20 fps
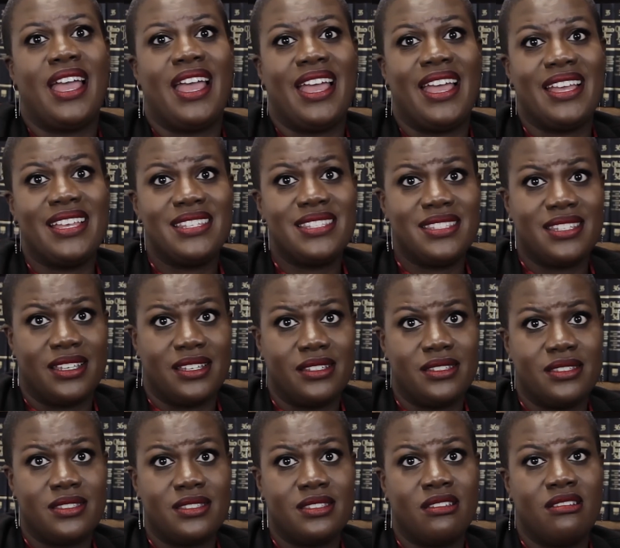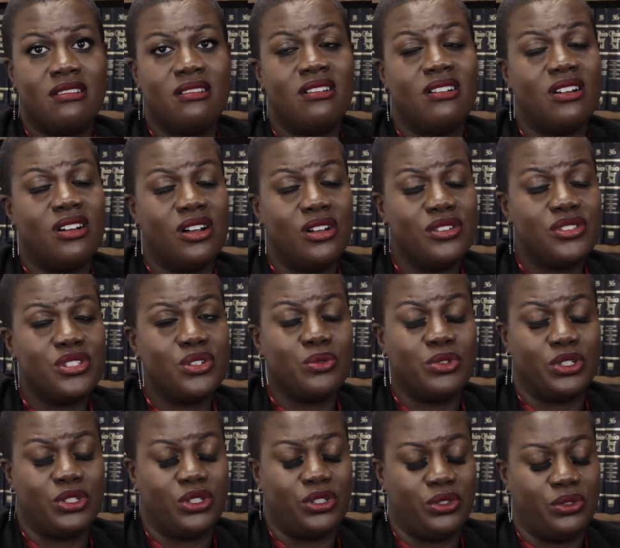Assets also
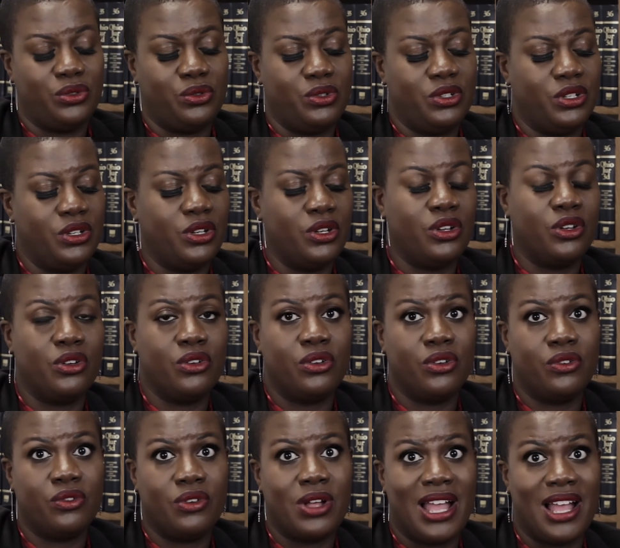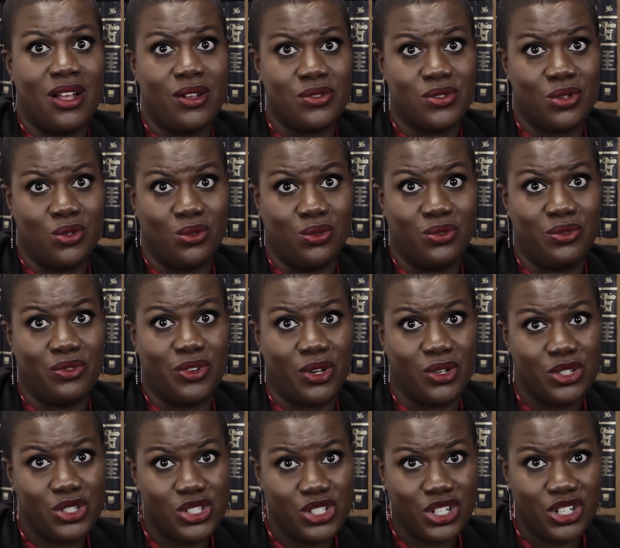include household
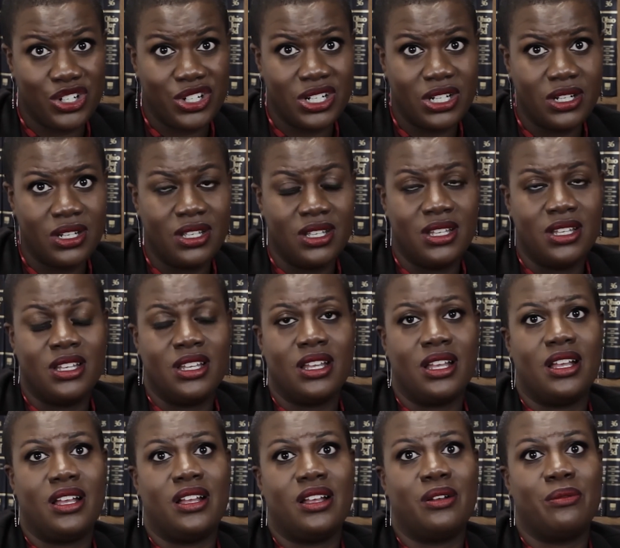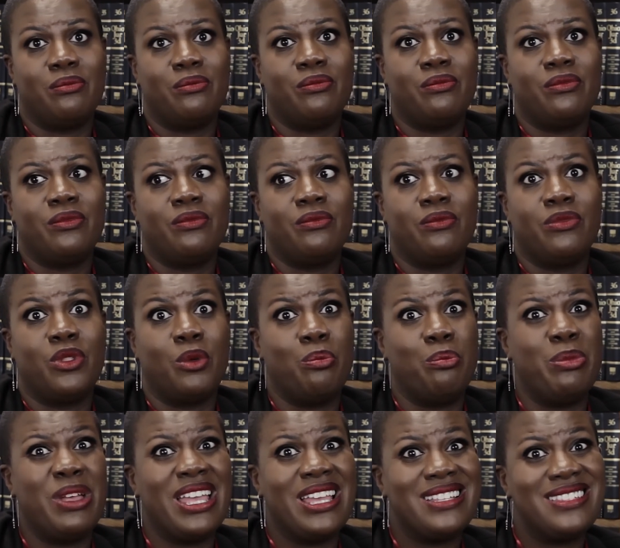furniture, the
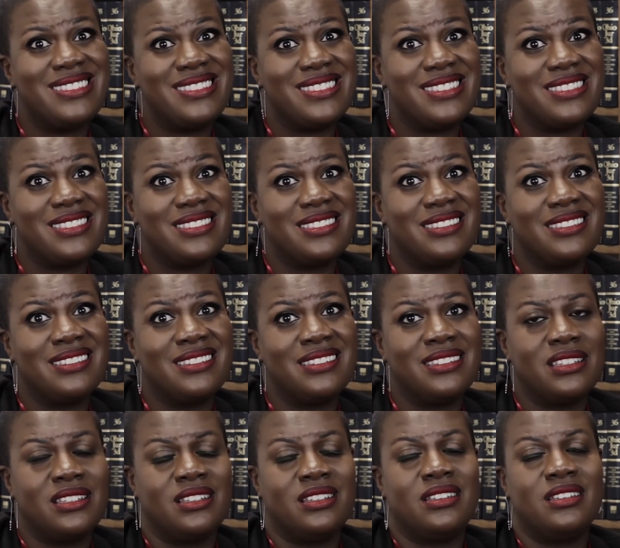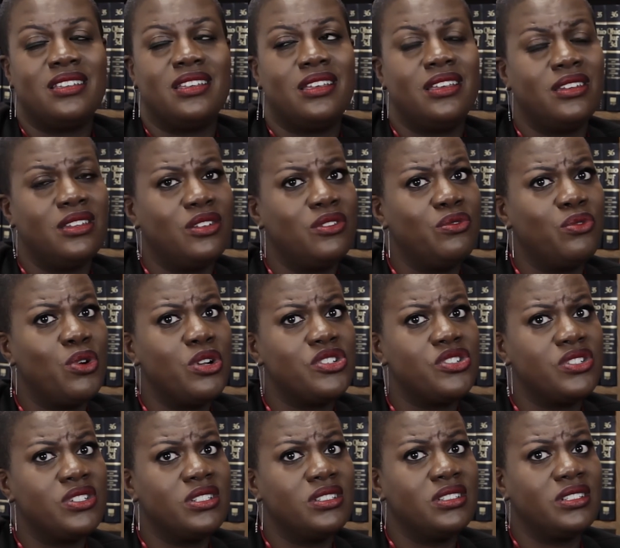pets, and
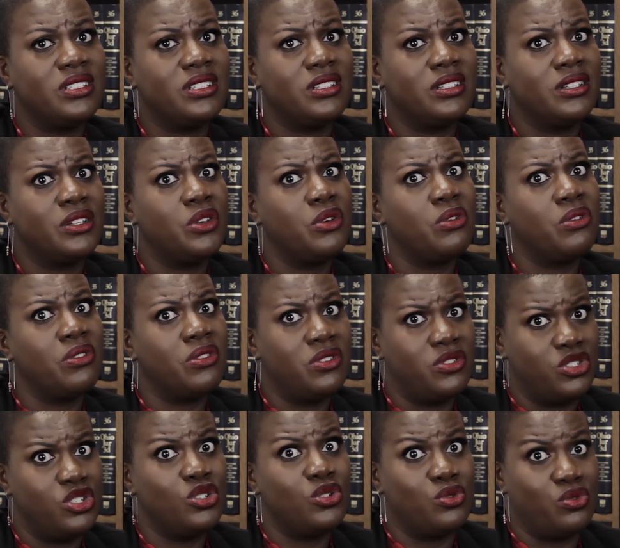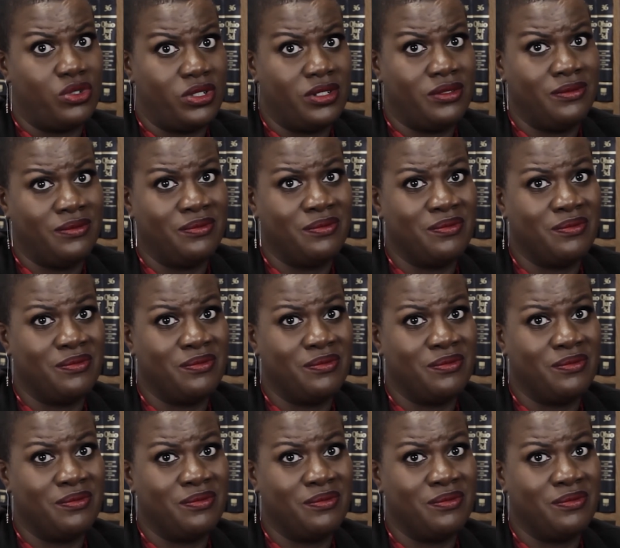unfortunately, the children.